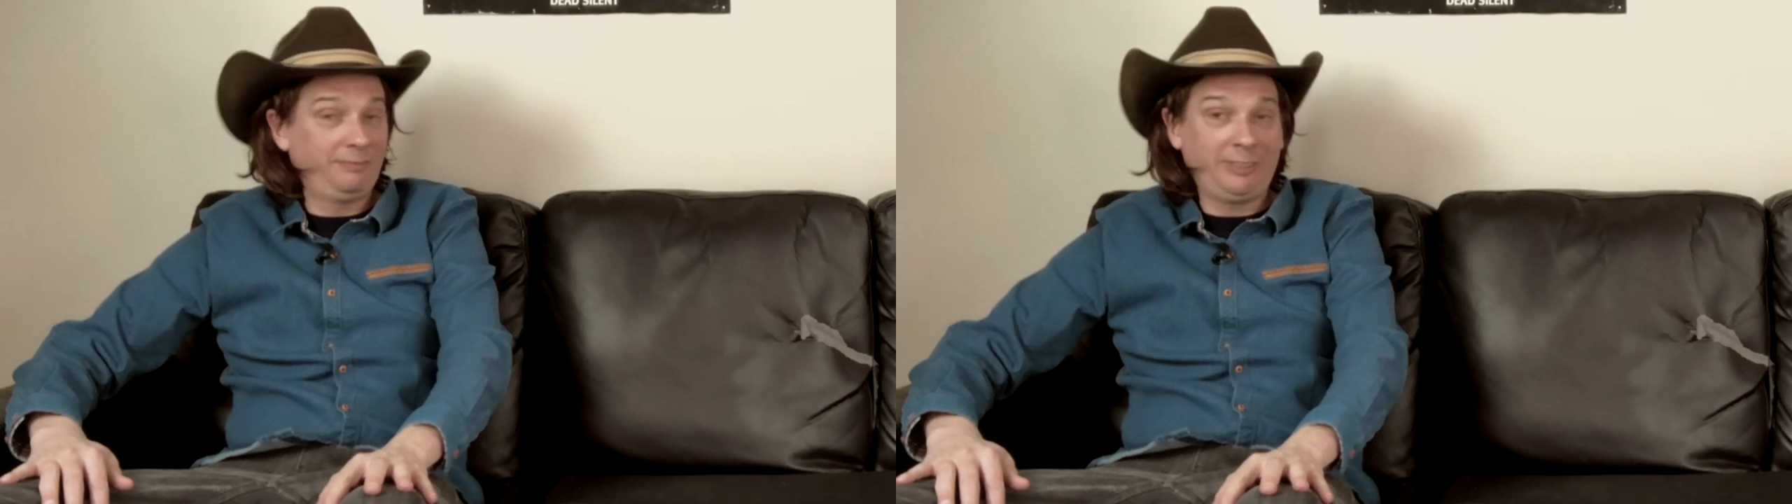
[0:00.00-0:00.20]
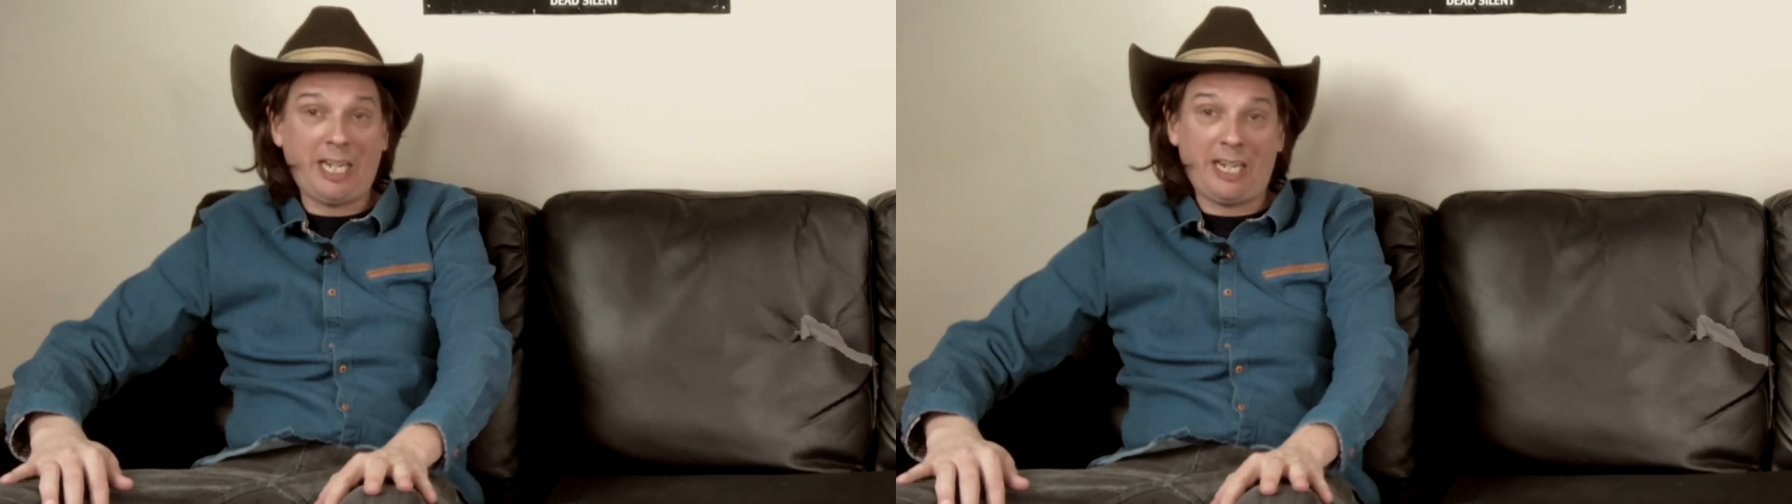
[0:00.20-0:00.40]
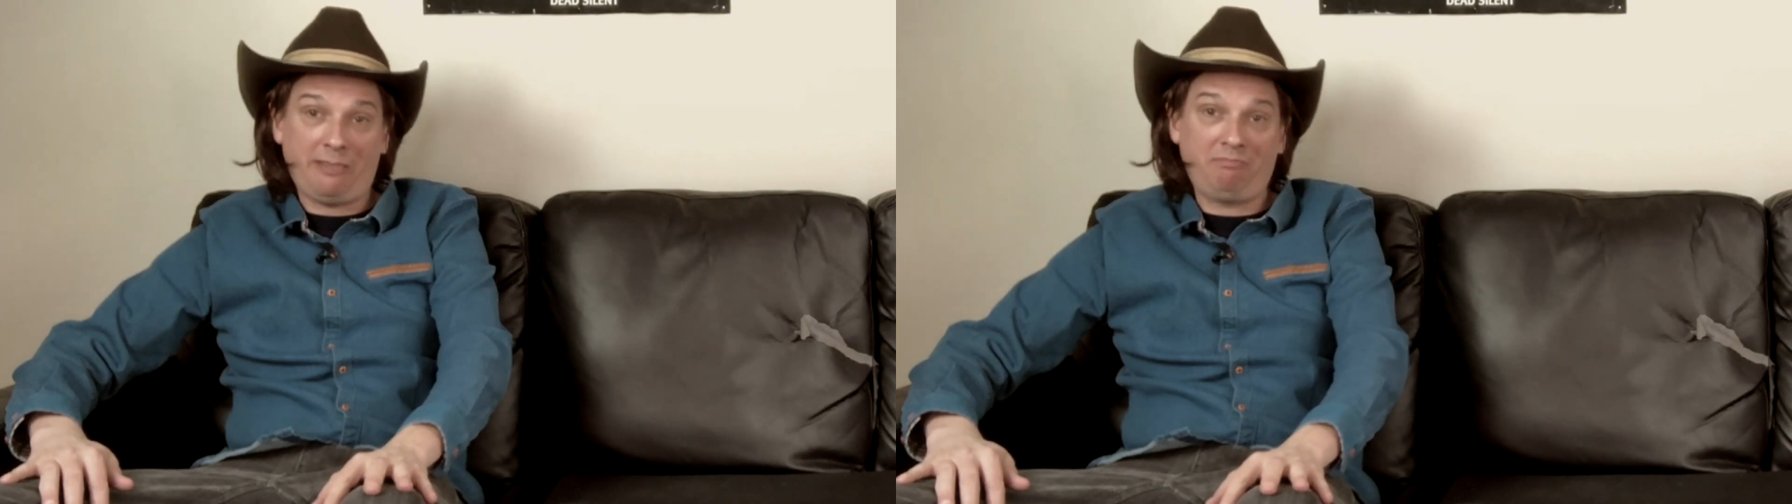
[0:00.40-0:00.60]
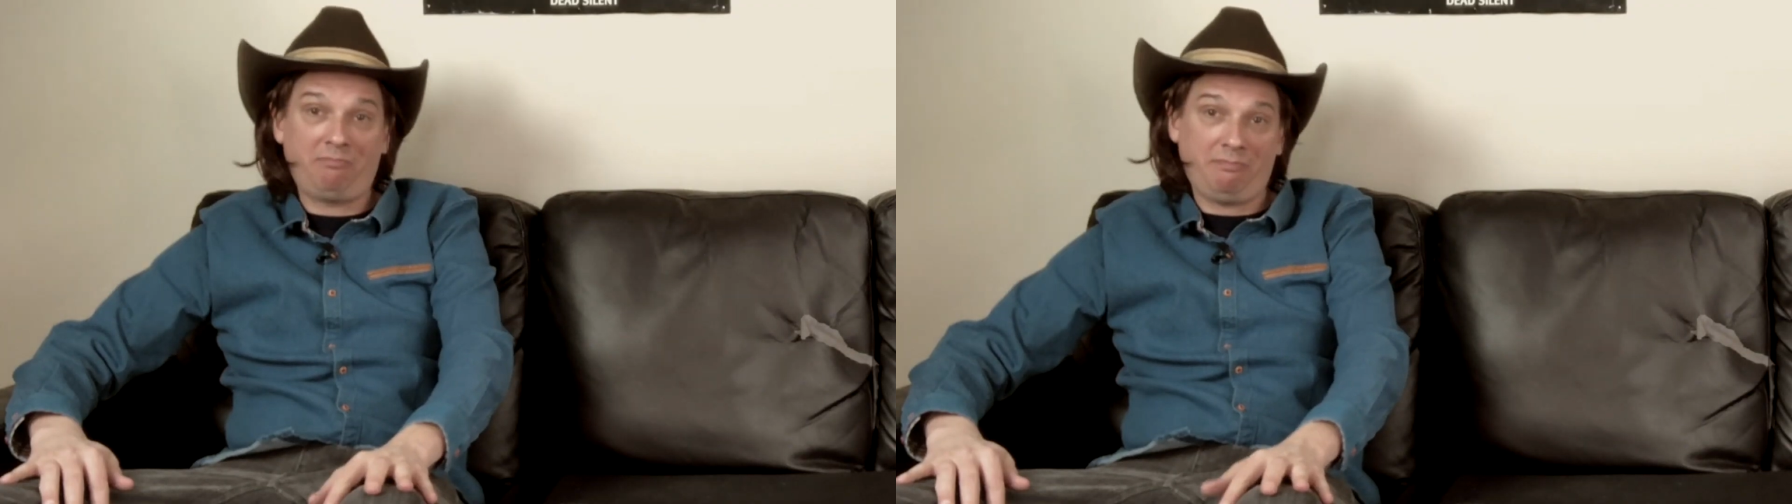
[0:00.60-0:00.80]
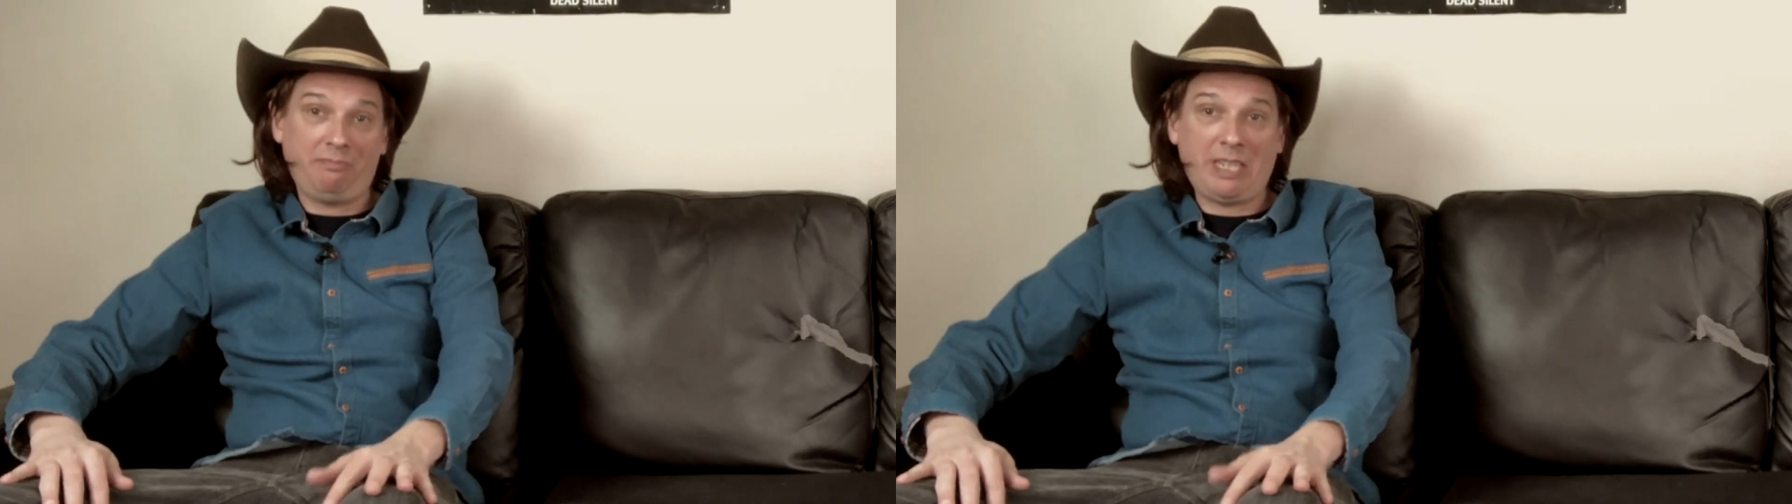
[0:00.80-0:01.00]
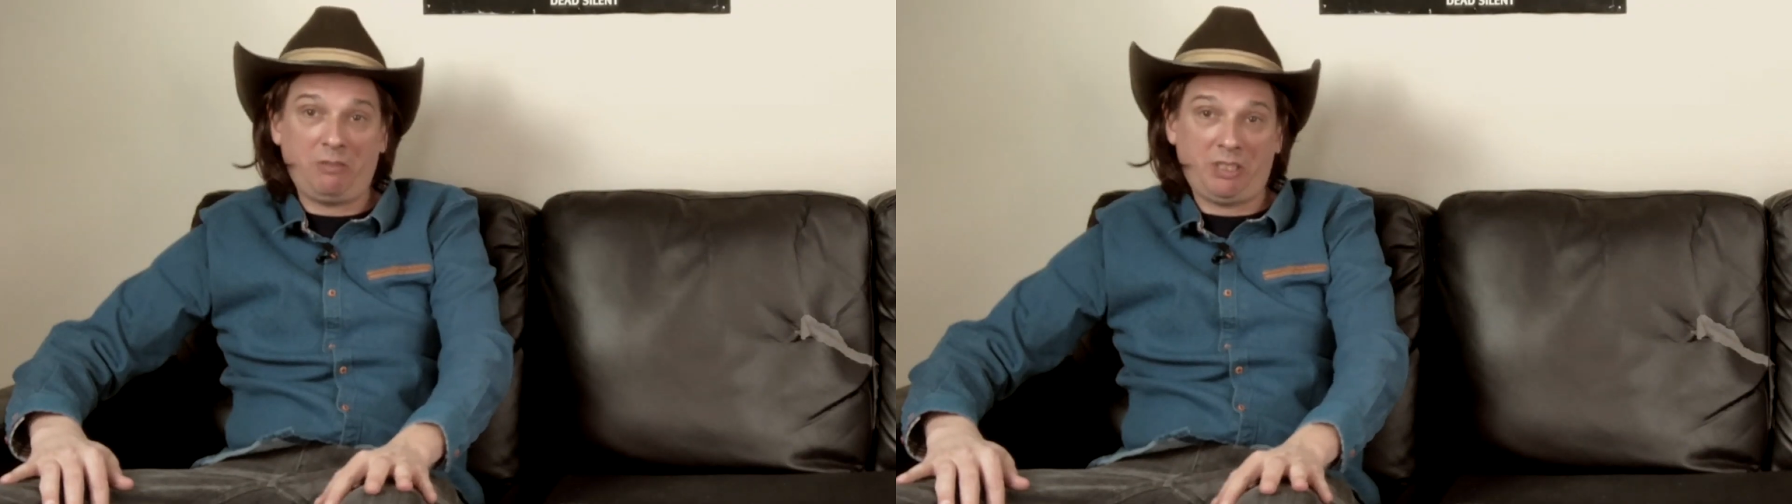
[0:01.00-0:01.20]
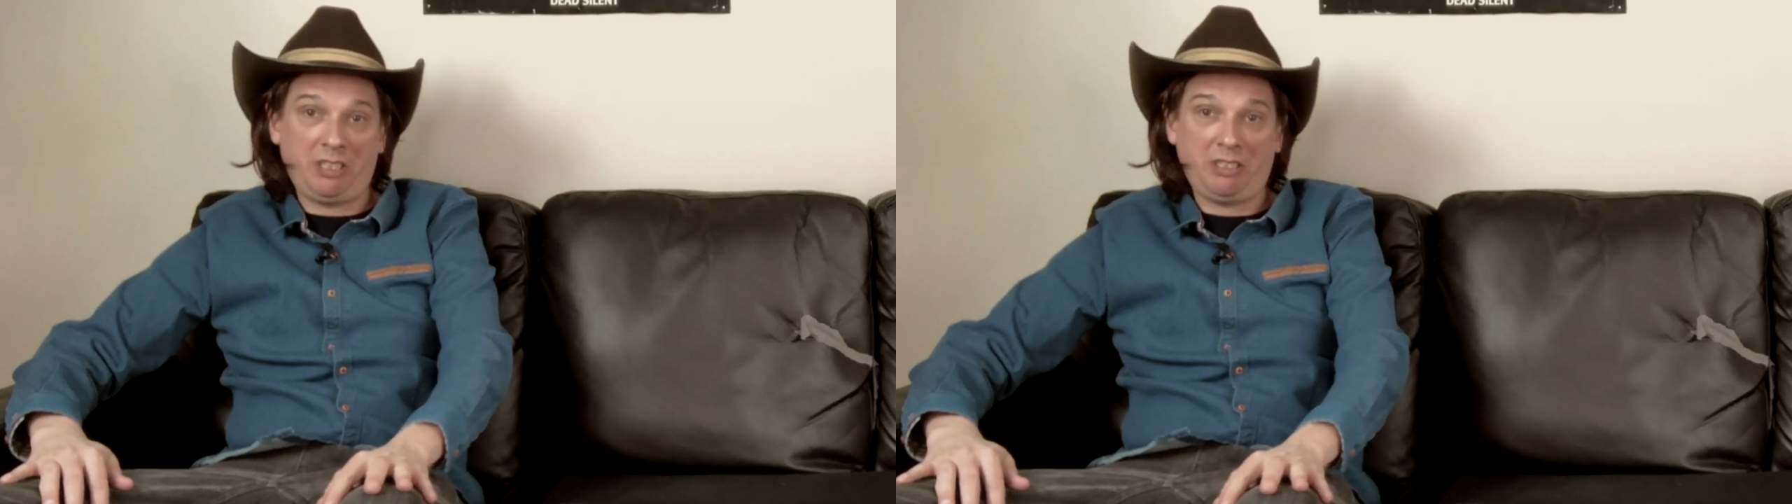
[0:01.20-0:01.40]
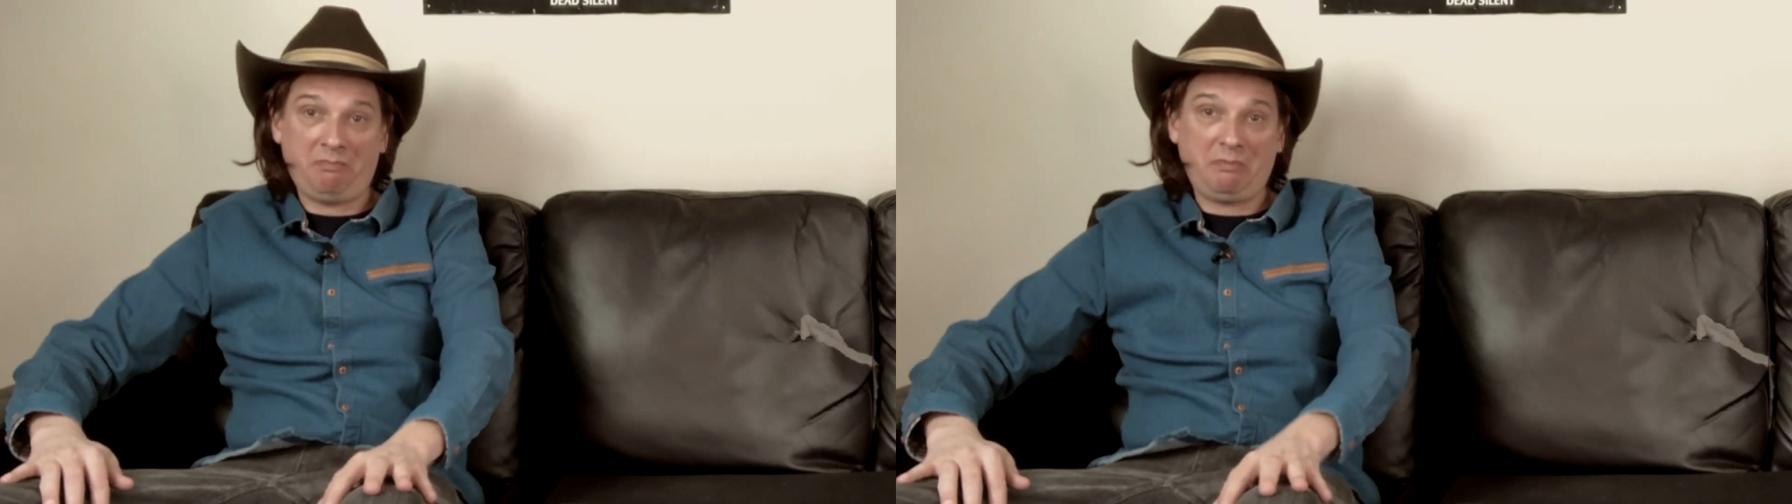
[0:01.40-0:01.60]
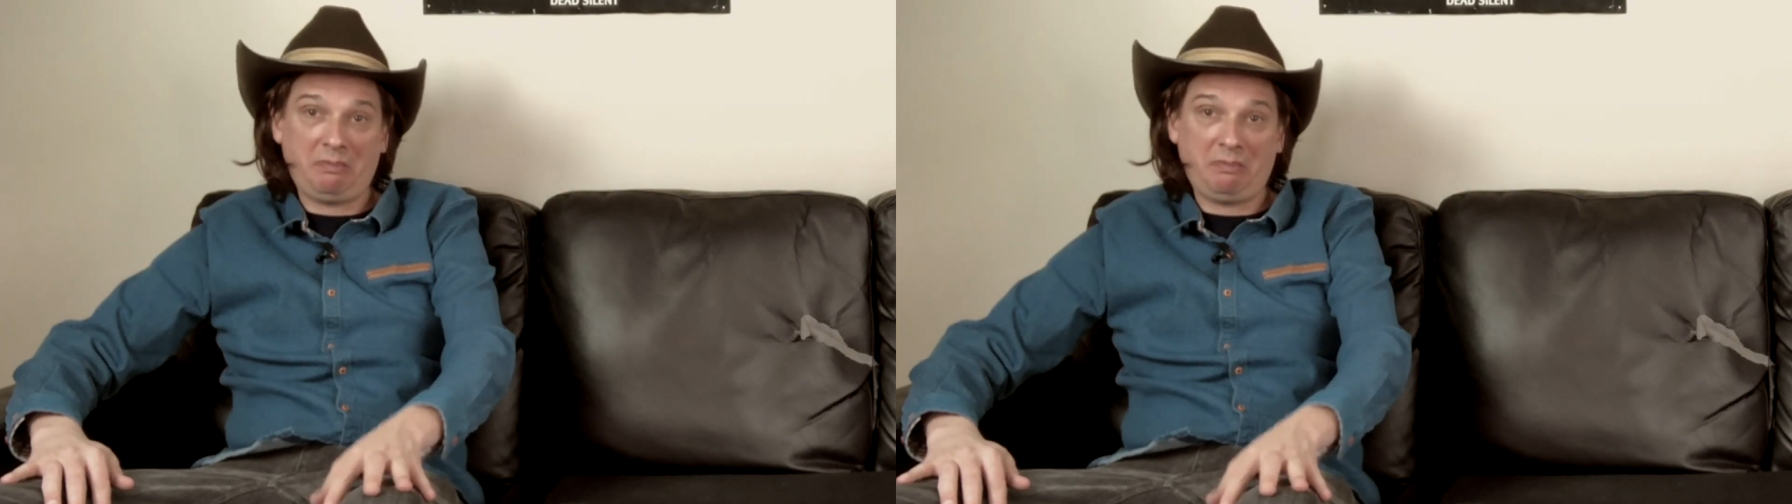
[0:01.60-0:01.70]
Yeah, that was a